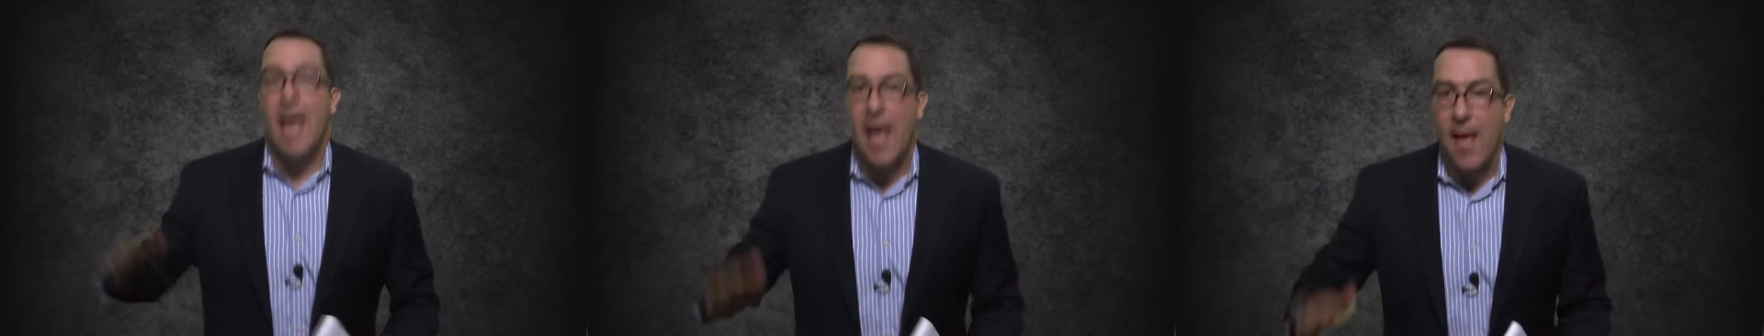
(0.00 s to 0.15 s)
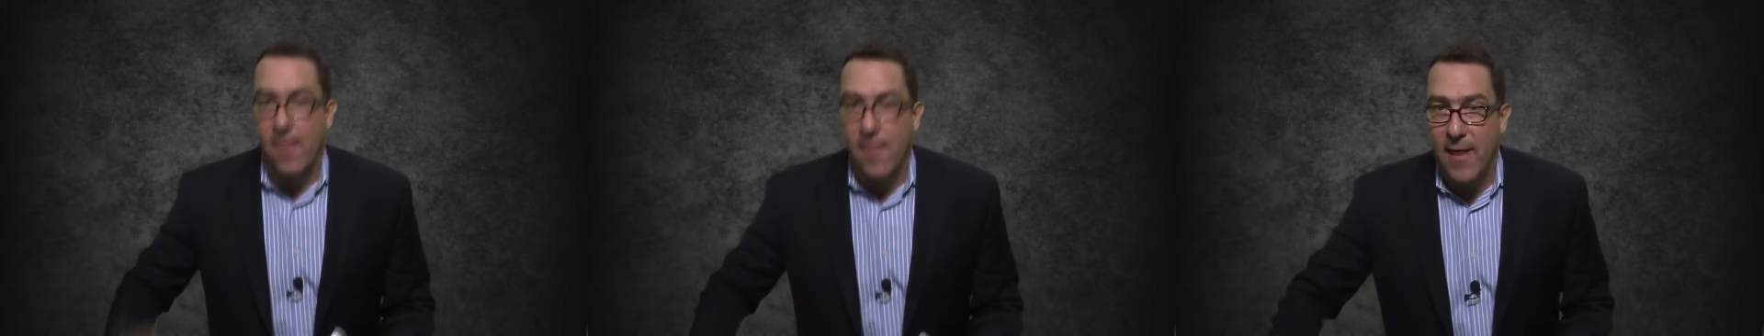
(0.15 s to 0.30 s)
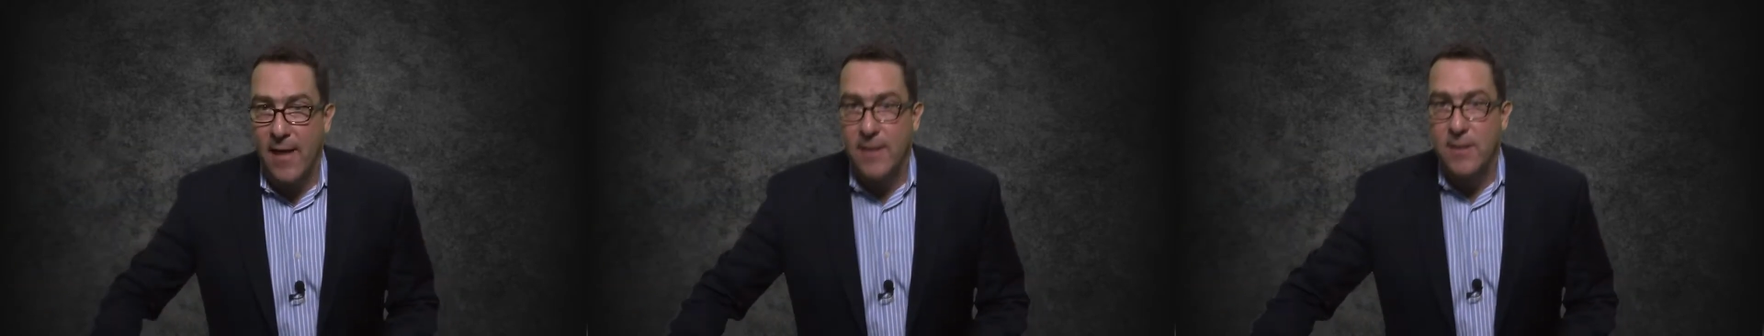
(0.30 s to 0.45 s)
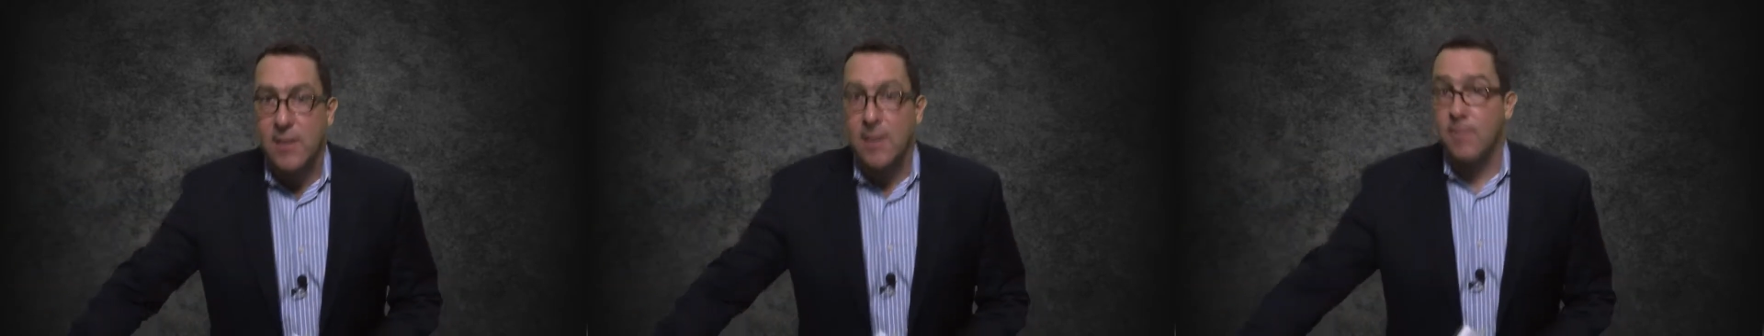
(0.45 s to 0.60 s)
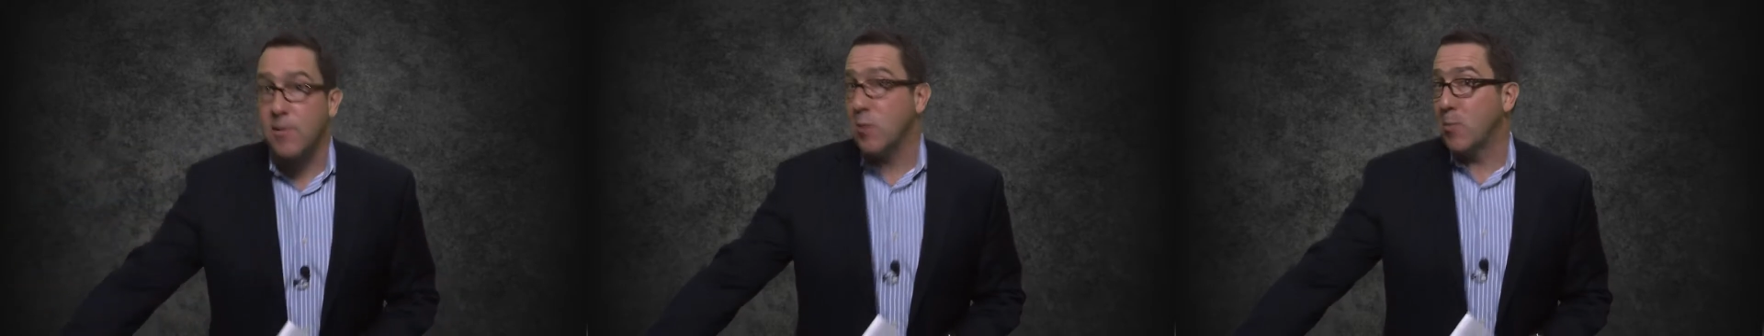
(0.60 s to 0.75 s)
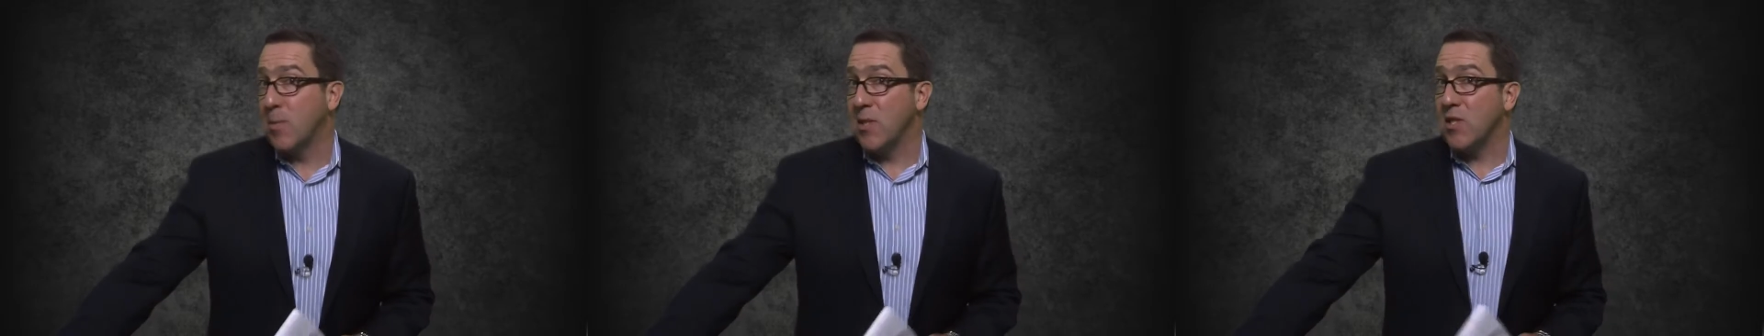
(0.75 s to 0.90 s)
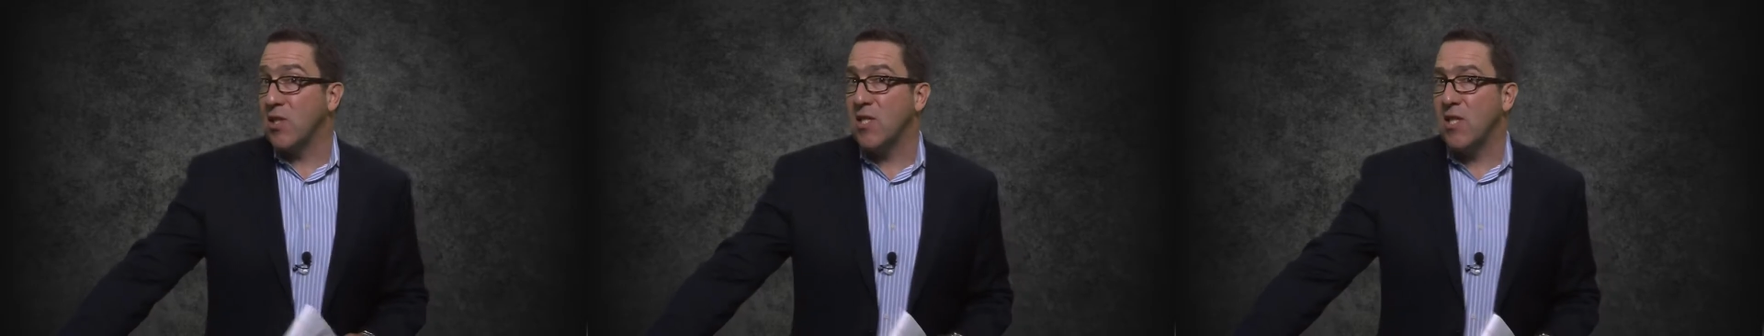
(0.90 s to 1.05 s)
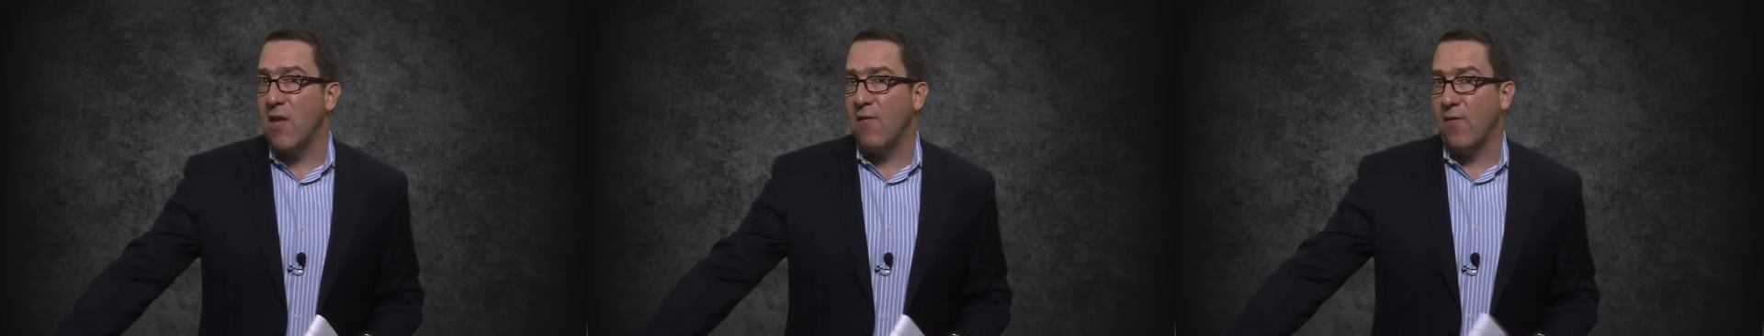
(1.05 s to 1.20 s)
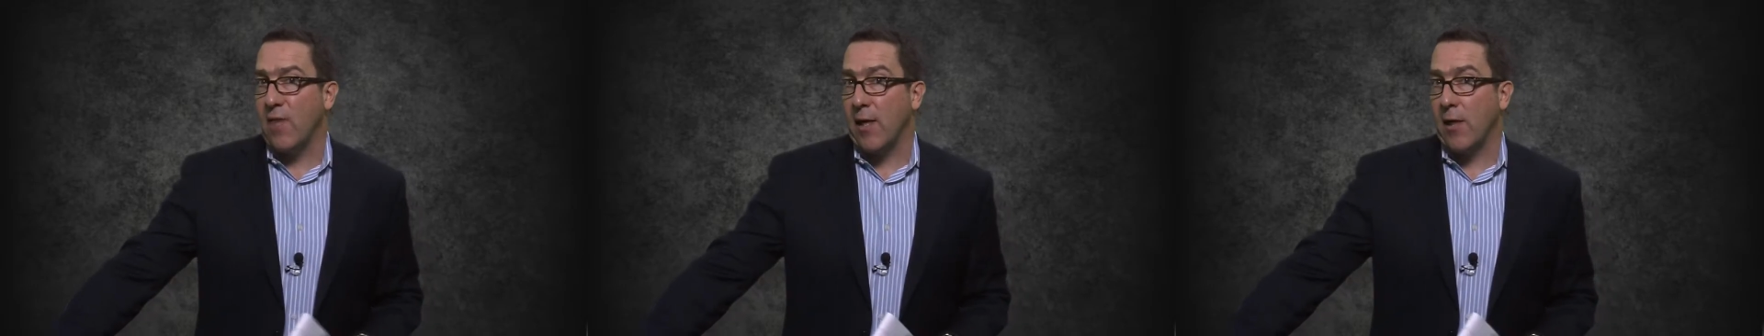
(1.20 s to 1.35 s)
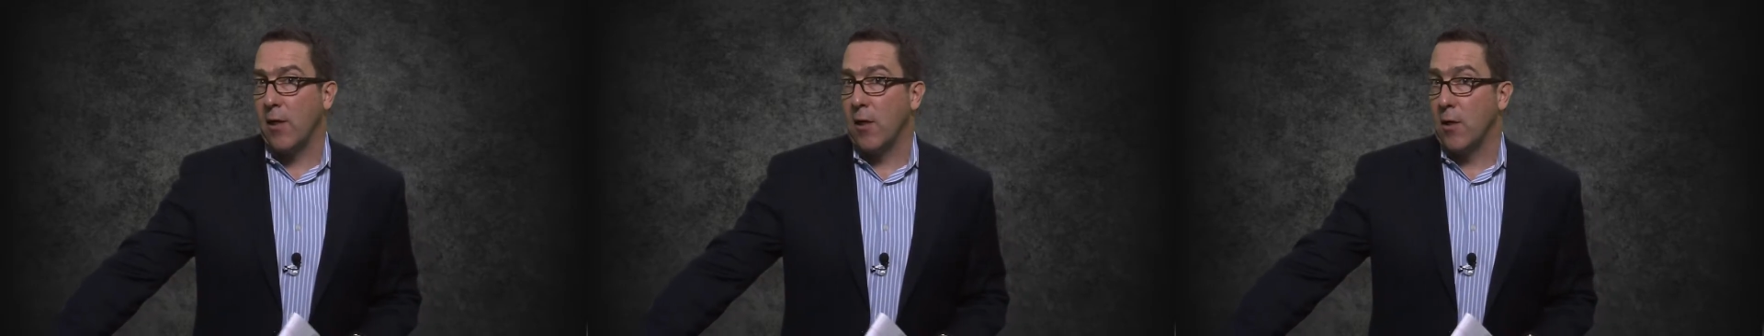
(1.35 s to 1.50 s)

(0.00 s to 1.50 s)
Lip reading: and then some specific